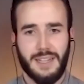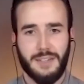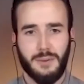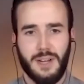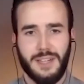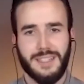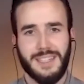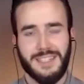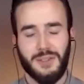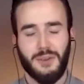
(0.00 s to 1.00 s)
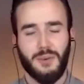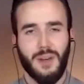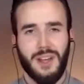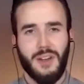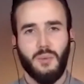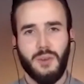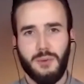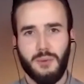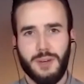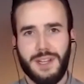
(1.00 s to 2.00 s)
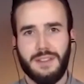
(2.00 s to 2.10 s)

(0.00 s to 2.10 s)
exactly right. And so when you